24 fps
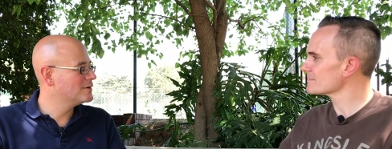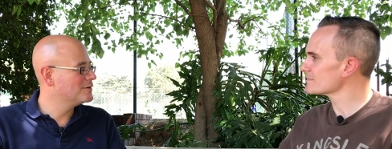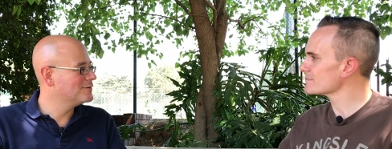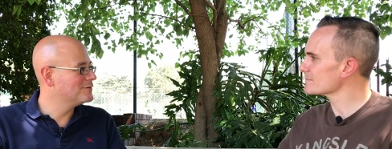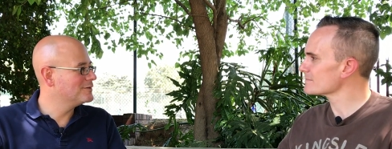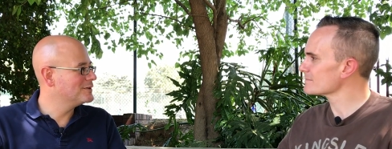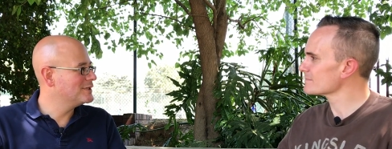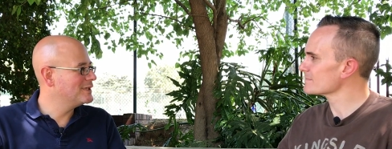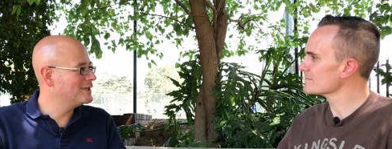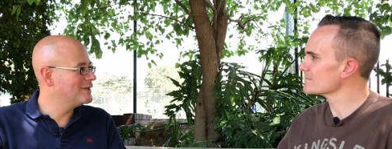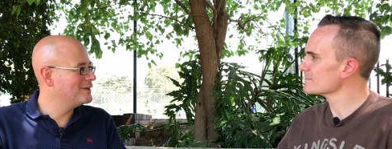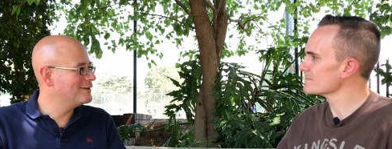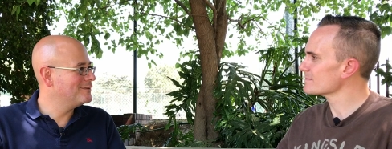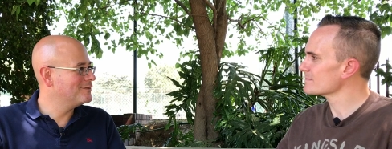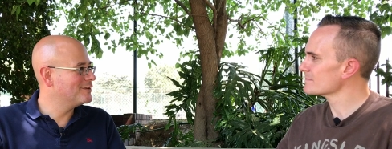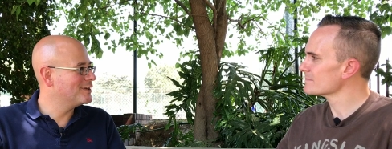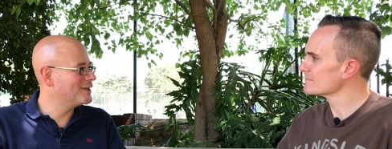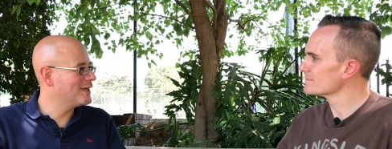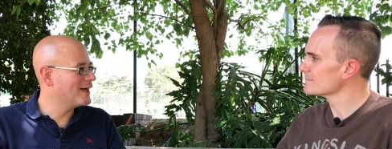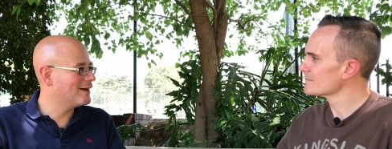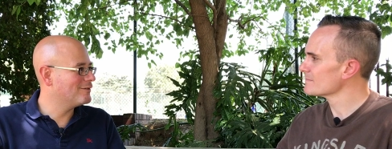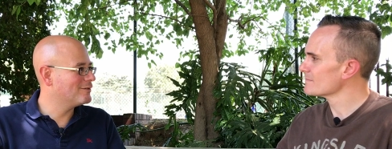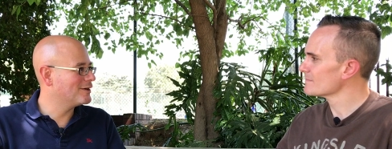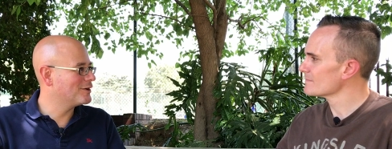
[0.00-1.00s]
Speaker 1: We didn't even
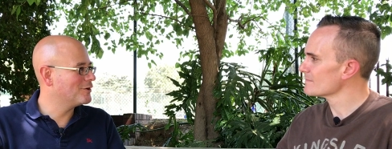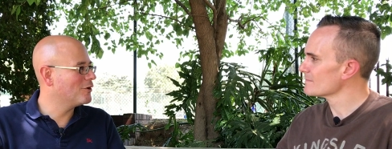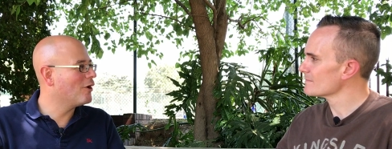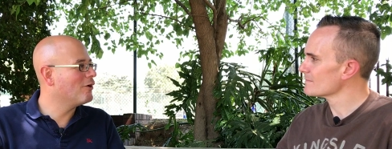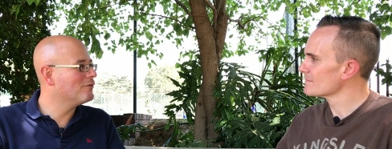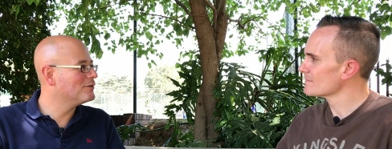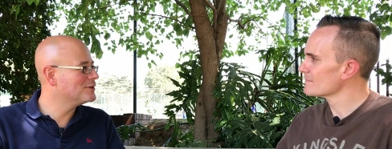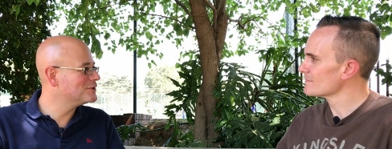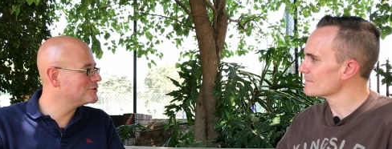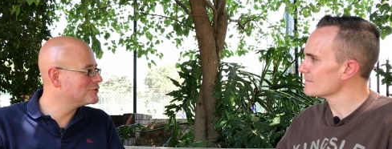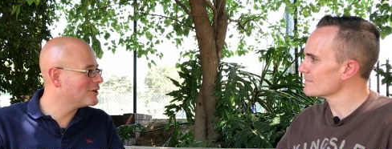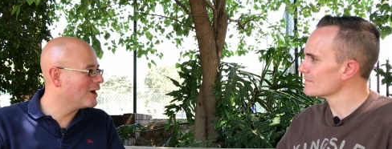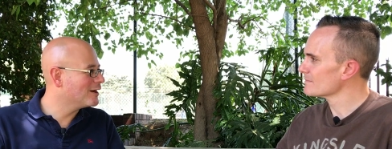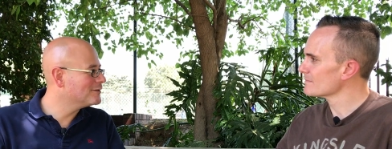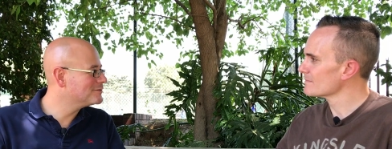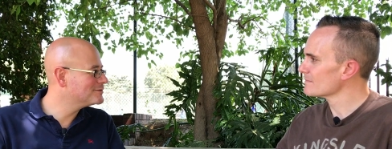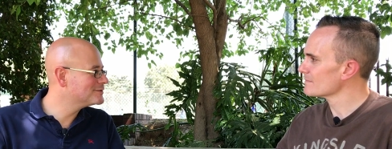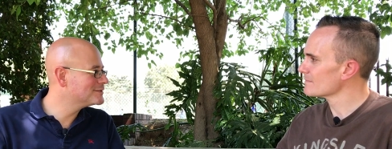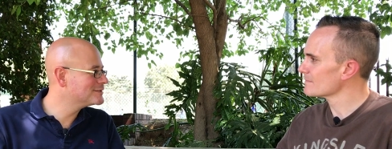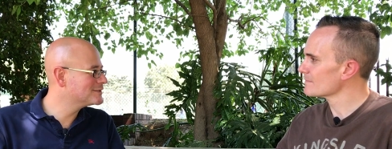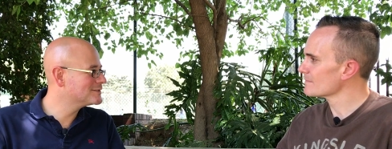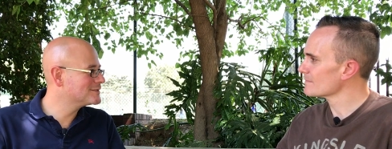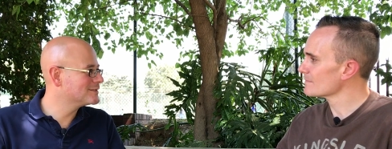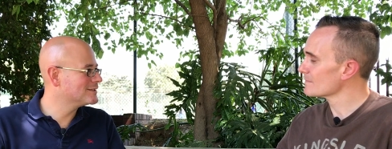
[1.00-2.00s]
have an
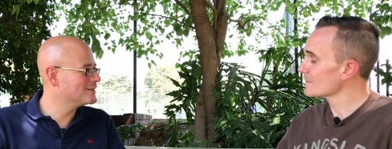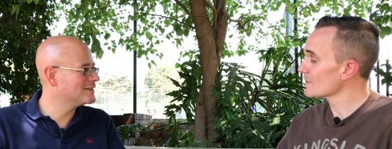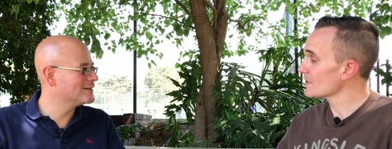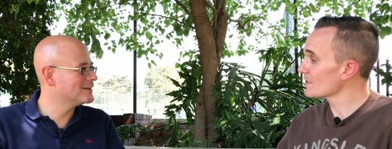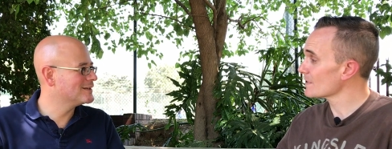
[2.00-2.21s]
overdraft.